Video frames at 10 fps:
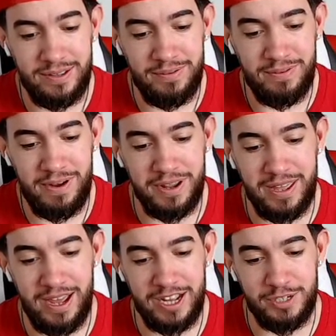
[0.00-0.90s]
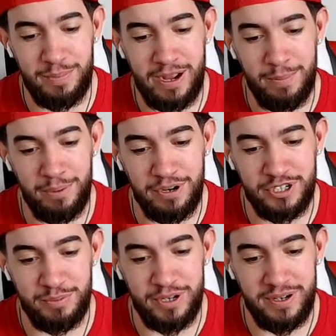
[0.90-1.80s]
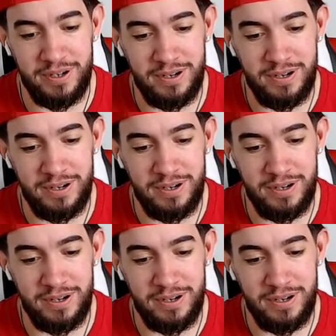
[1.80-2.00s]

What a catch by Bushman.